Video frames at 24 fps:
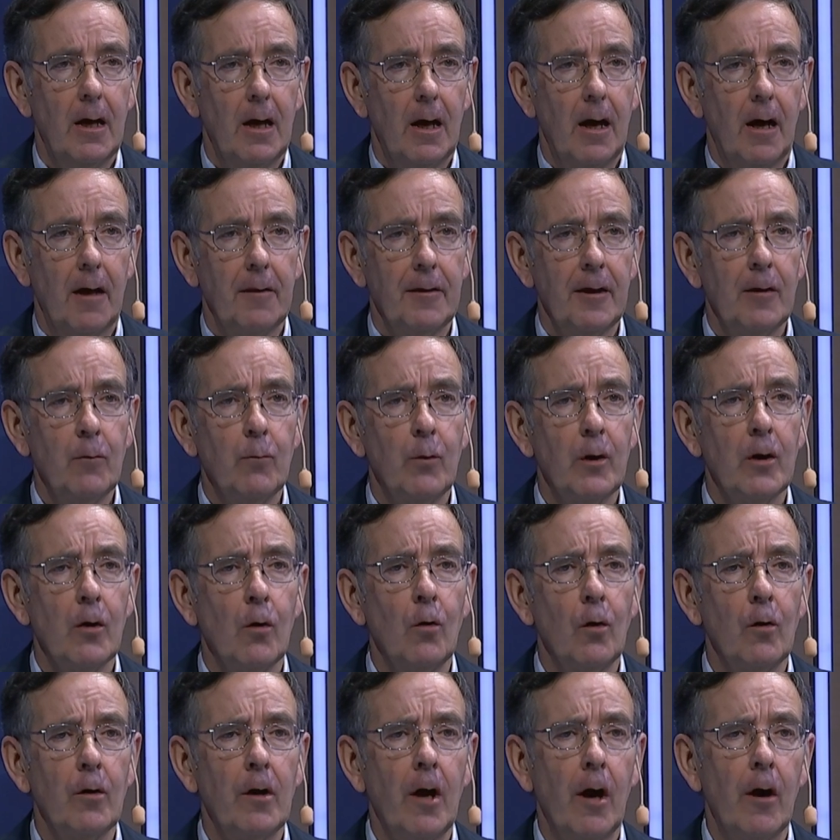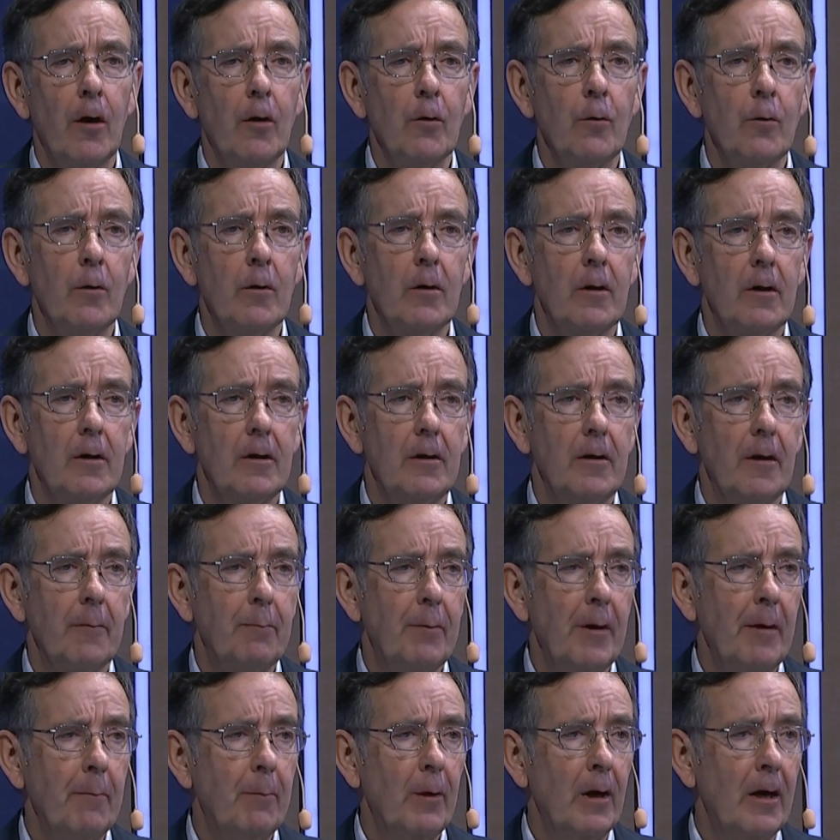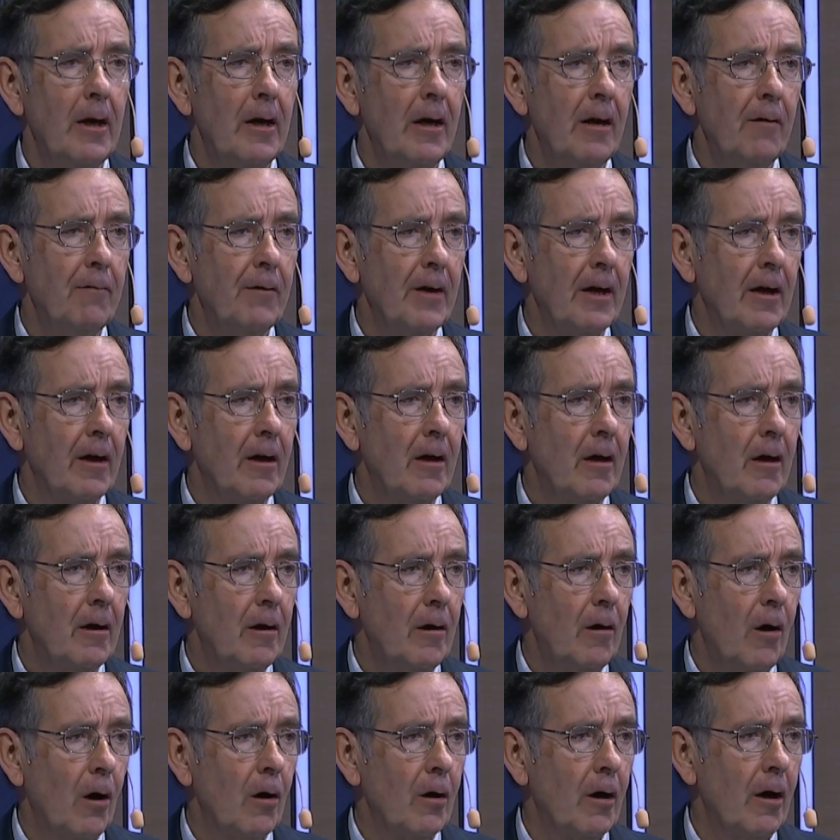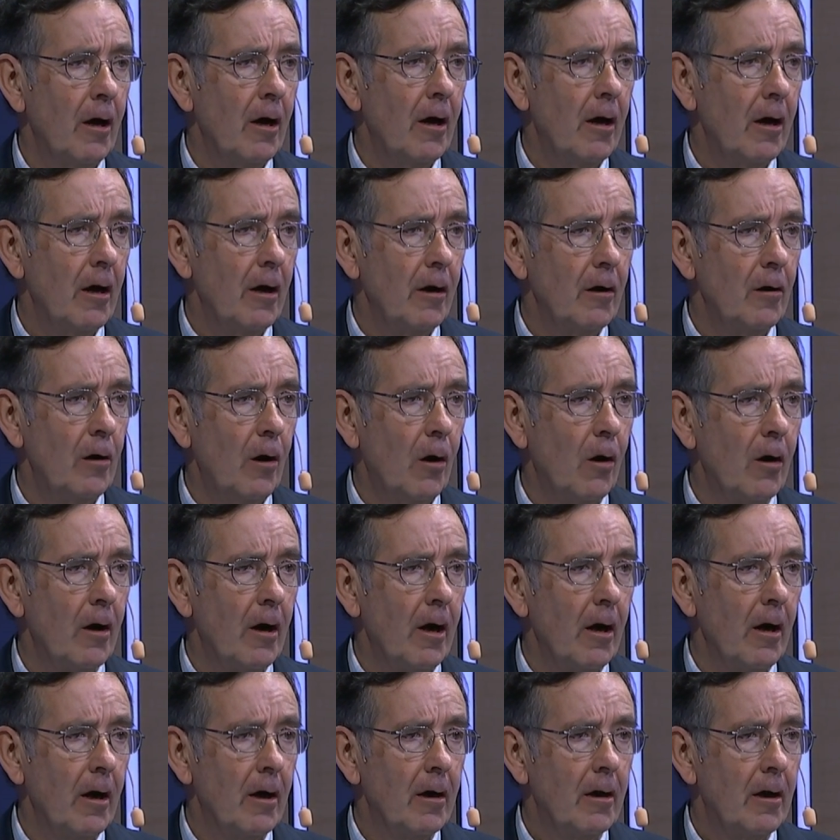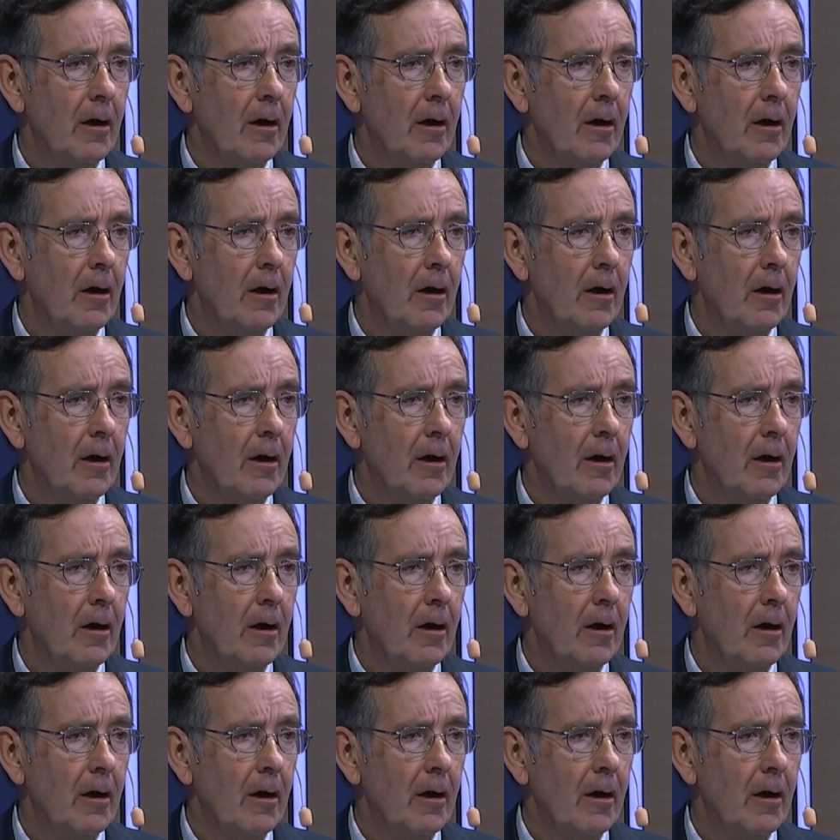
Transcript: I think we all know that people are living longer and longer.